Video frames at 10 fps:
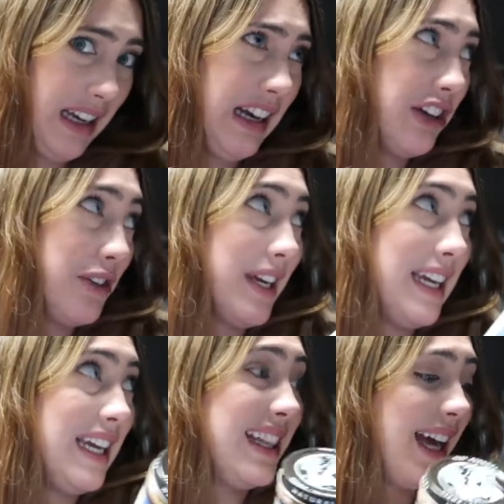
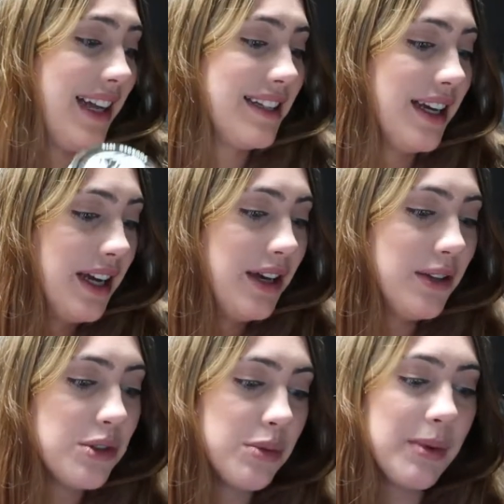hungry that
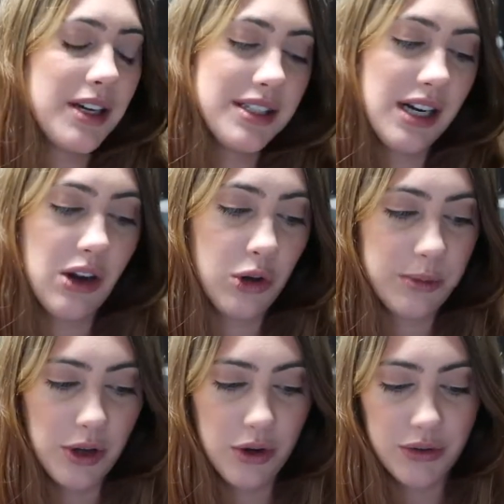those blueberries didn't
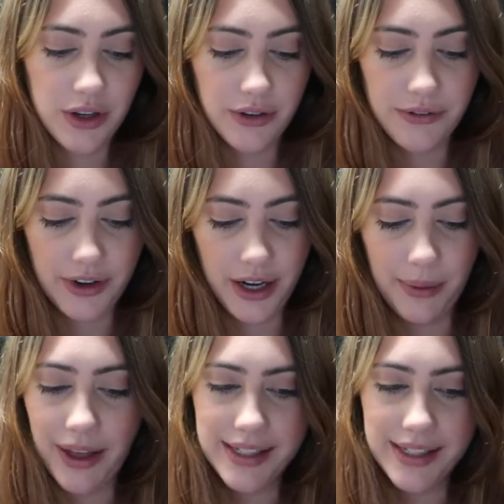hold me over very well.